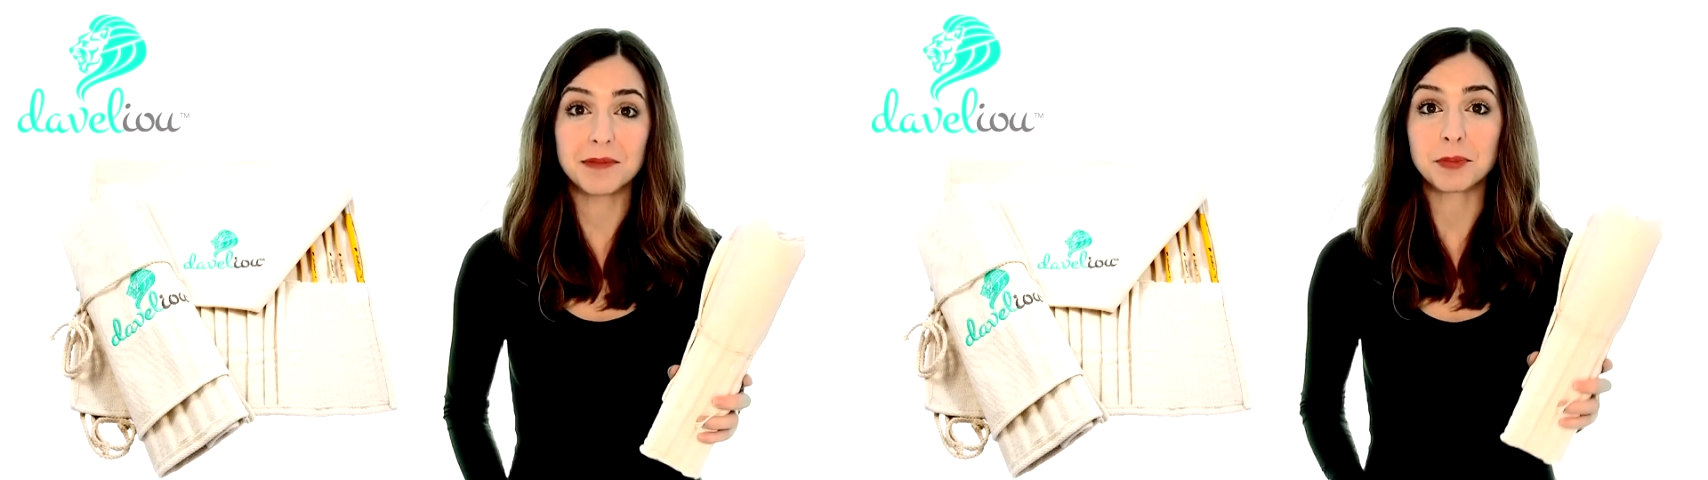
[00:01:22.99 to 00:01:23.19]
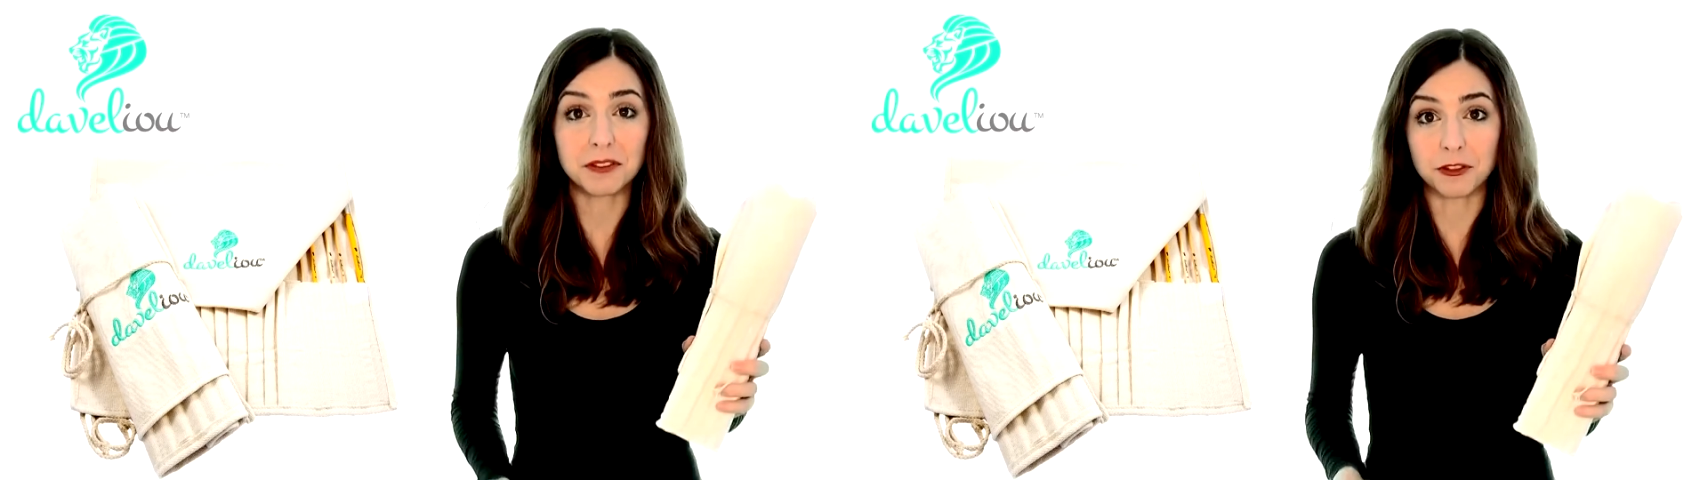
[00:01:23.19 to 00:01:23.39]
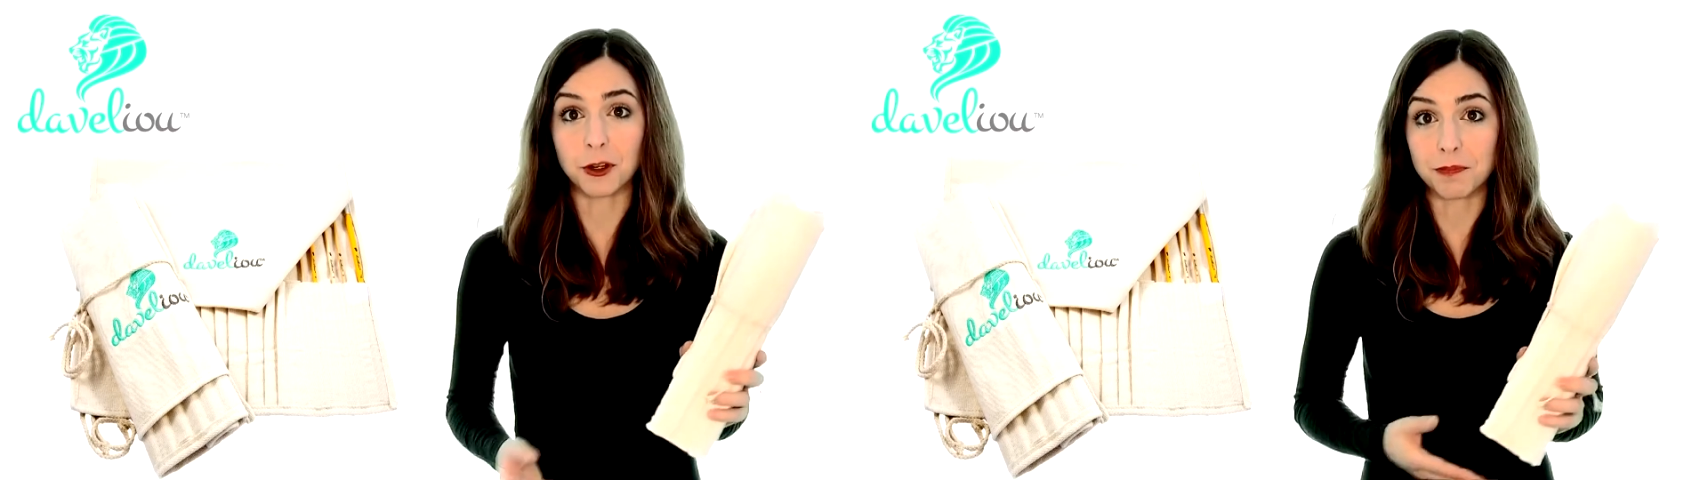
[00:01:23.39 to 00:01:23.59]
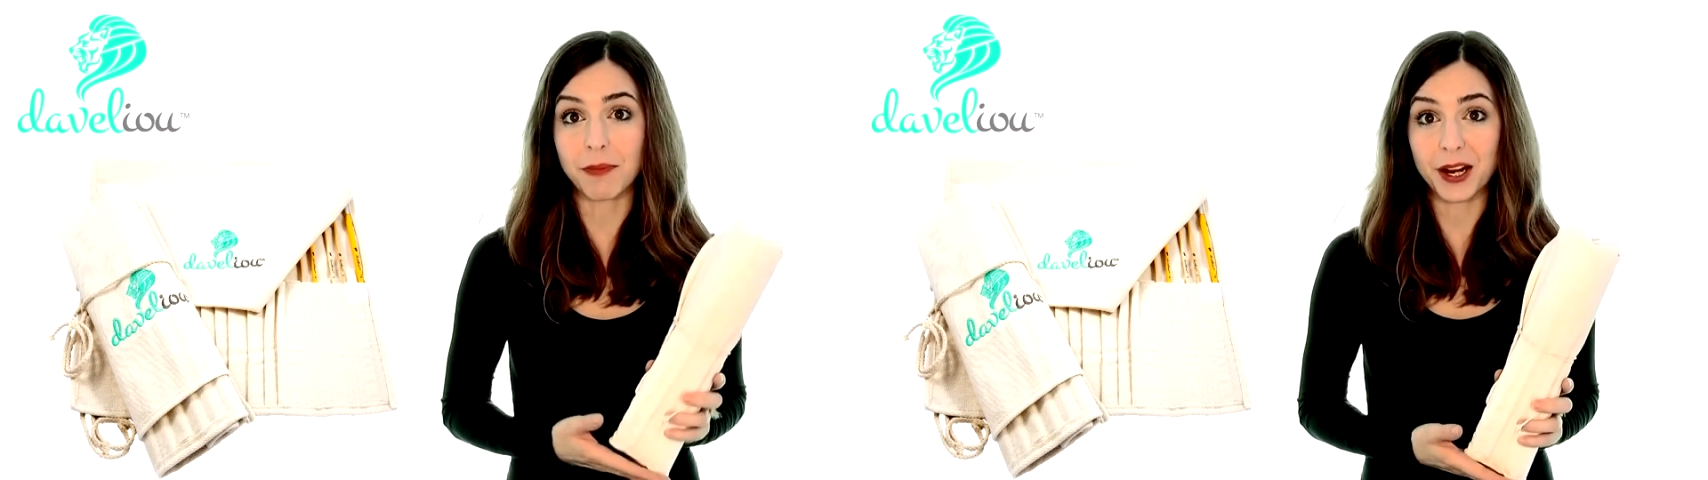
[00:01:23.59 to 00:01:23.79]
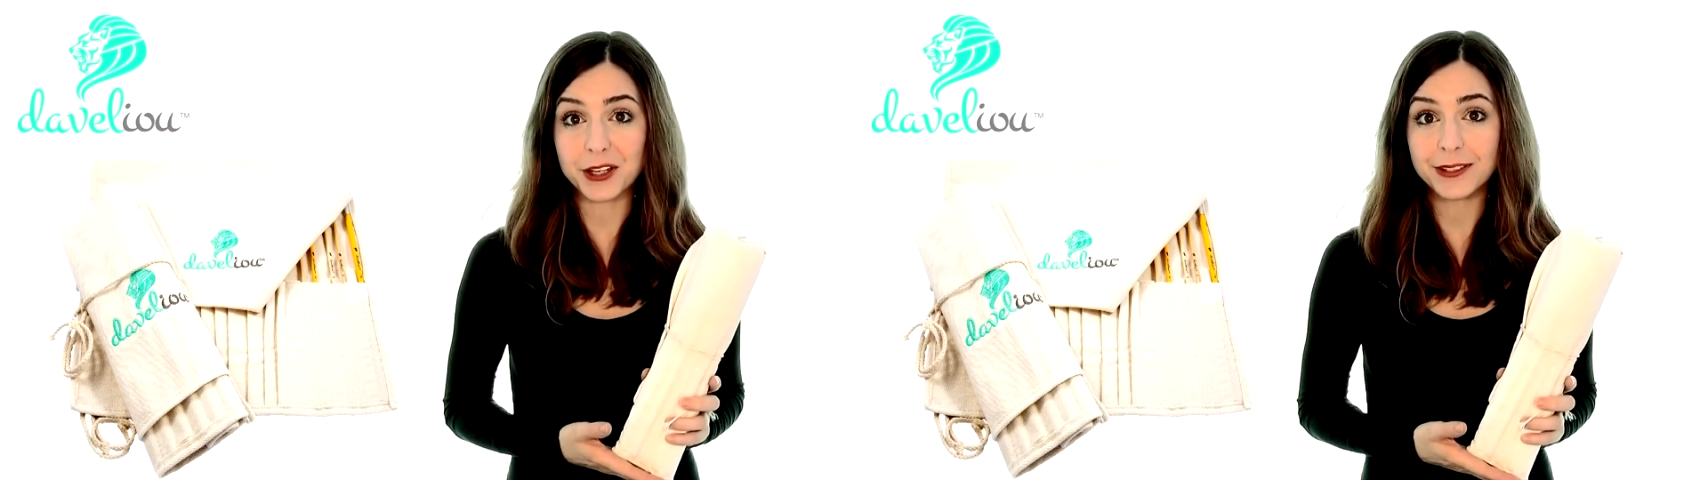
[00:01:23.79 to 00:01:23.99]
perform
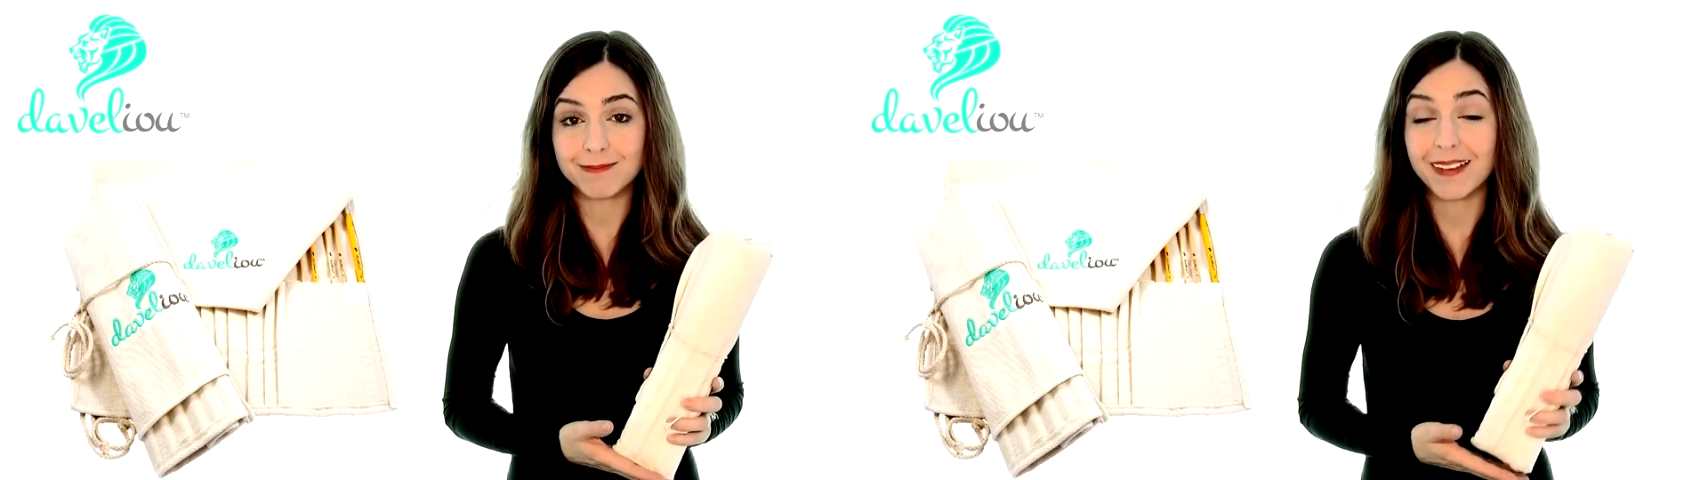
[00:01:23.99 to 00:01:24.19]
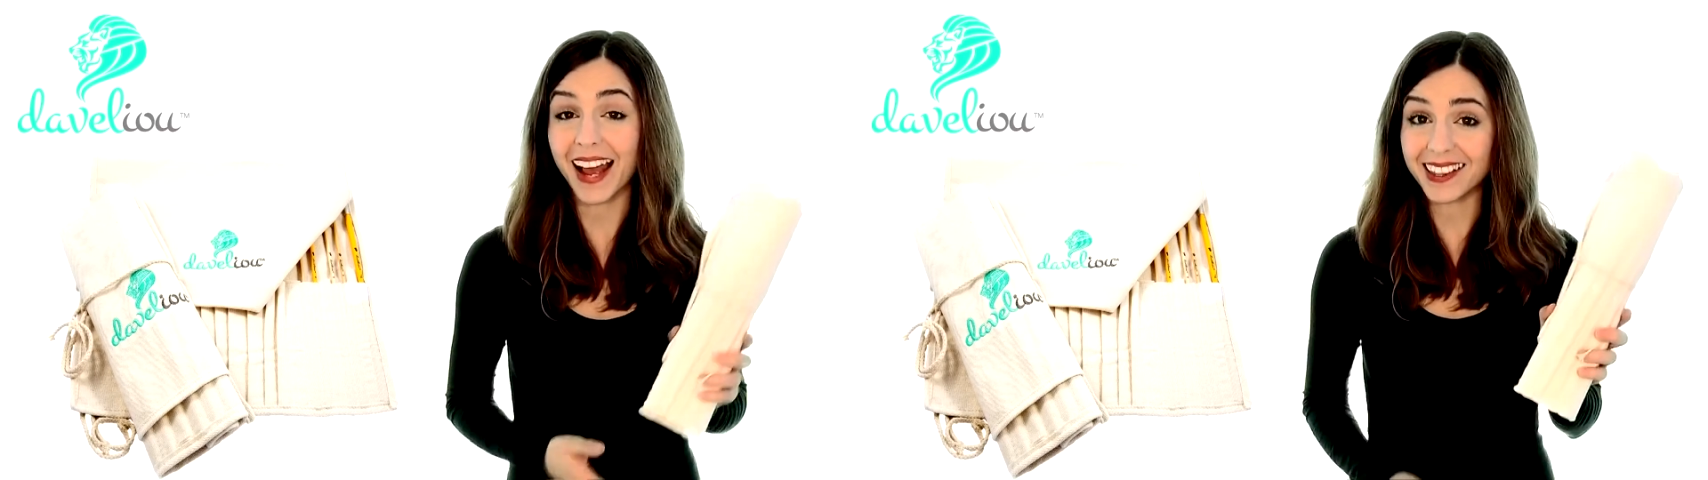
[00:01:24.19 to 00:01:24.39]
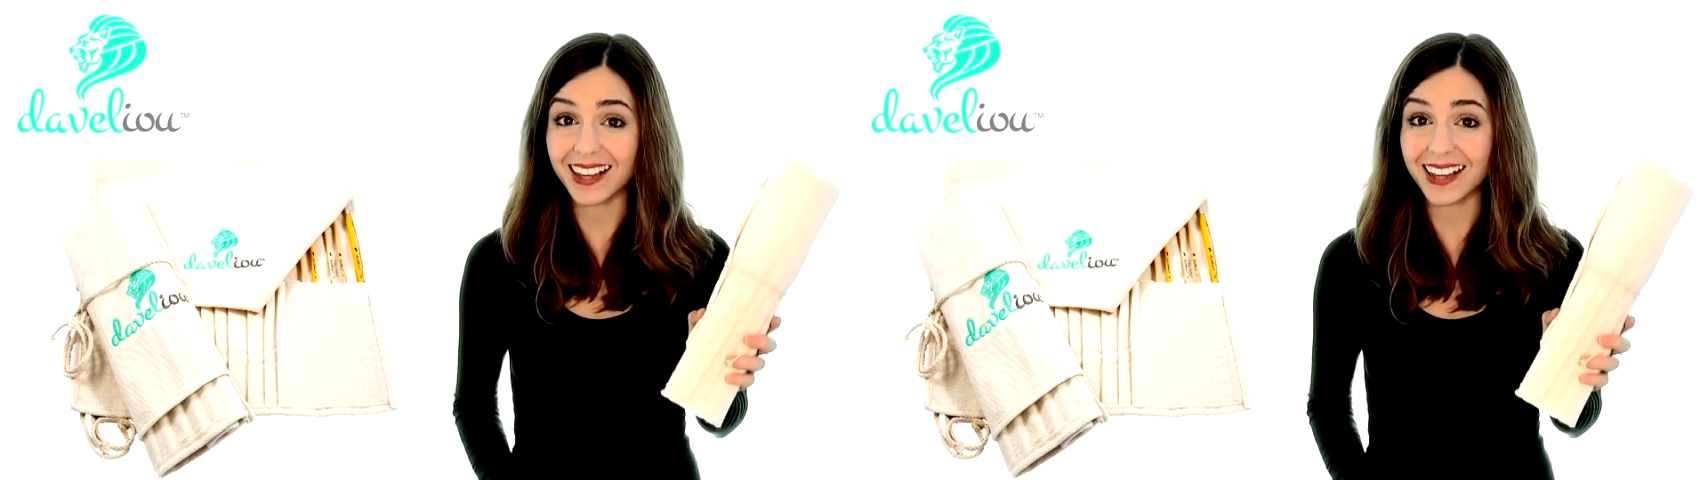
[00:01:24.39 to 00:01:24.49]
better, and